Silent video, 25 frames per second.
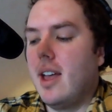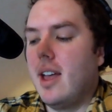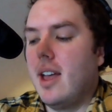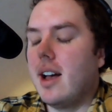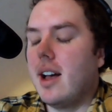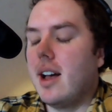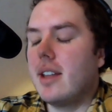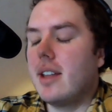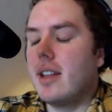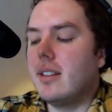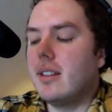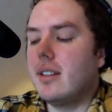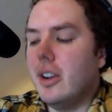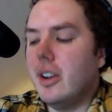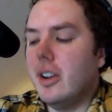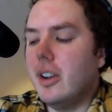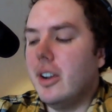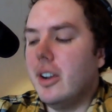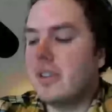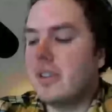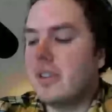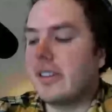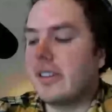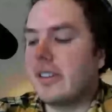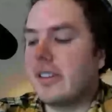The
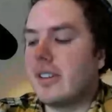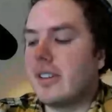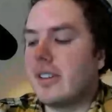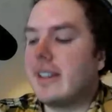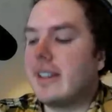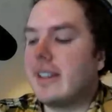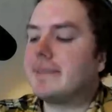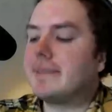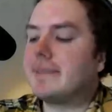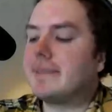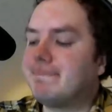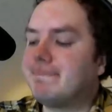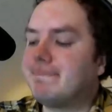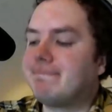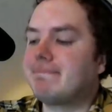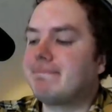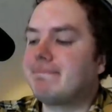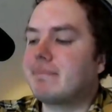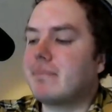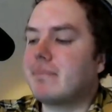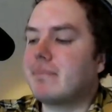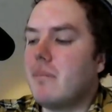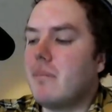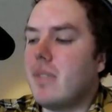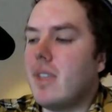Larabook series, like,
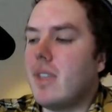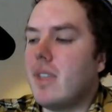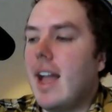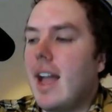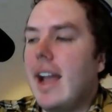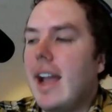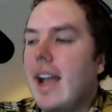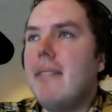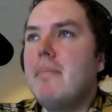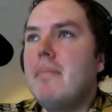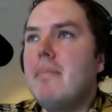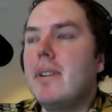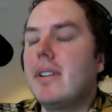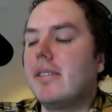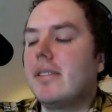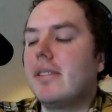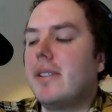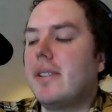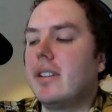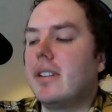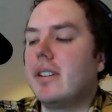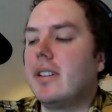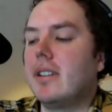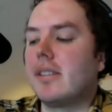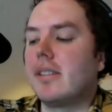I have mixed
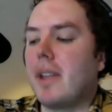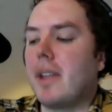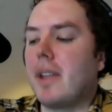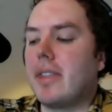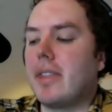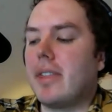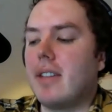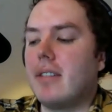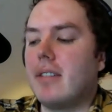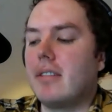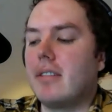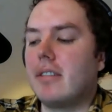feelings about that.